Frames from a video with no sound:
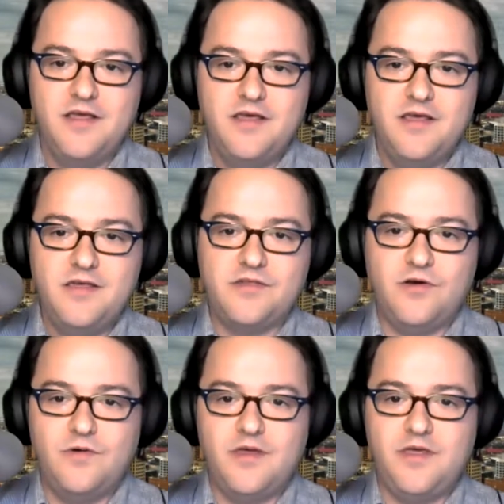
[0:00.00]

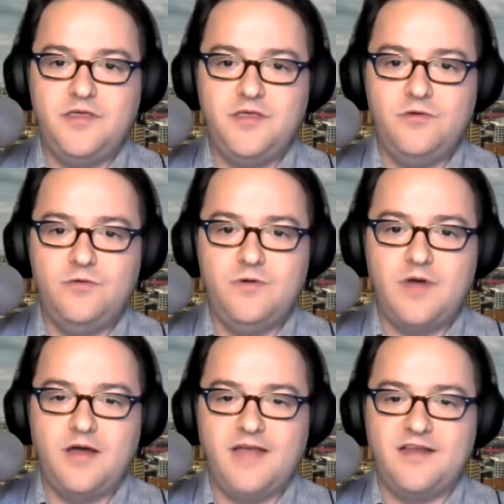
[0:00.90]
So you
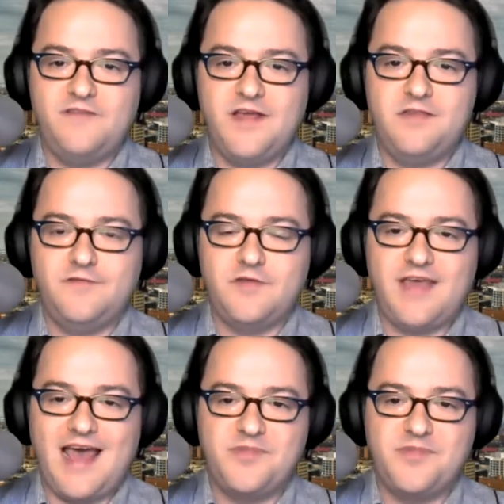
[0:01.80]
identified service
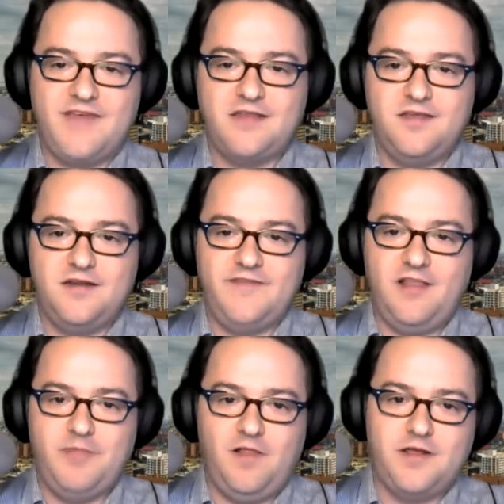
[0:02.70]
gaps in vaccine
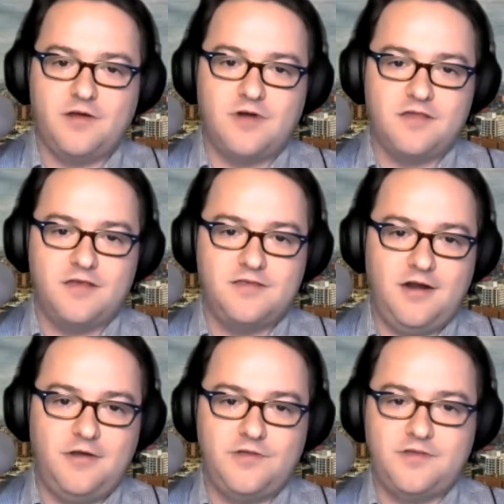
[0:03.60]
availability across Ontario, as you
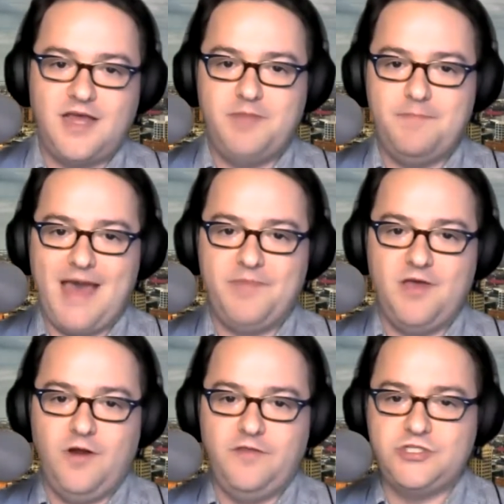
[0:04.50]
said, by mapping where the
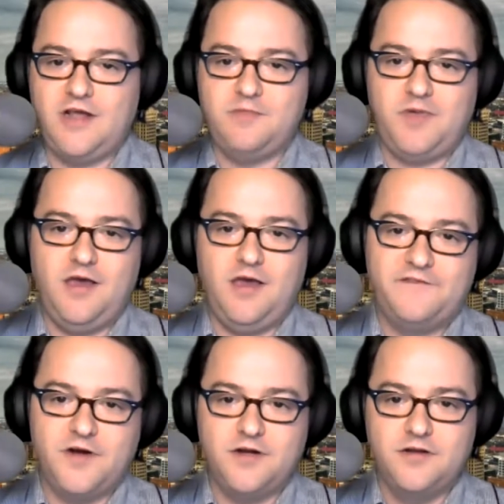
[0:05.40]
shot's being offered
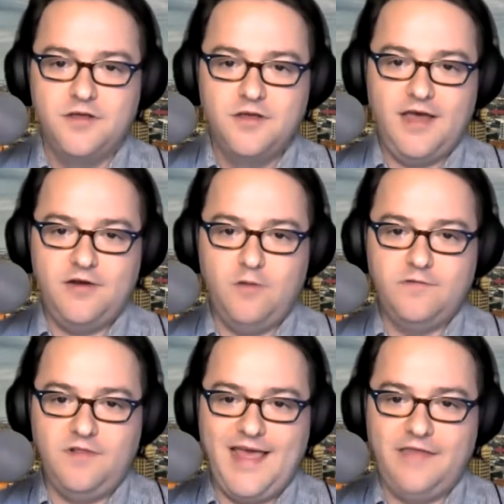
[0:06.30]
and
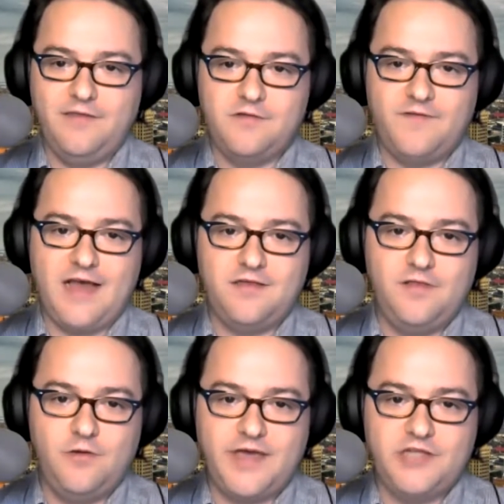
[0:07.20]
overlaying those vaccine
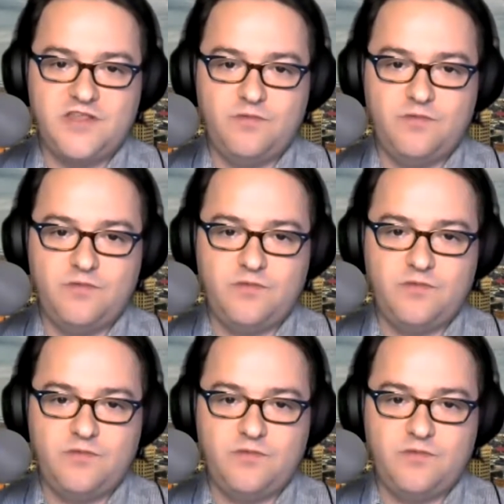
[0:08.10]
locations with neighborhood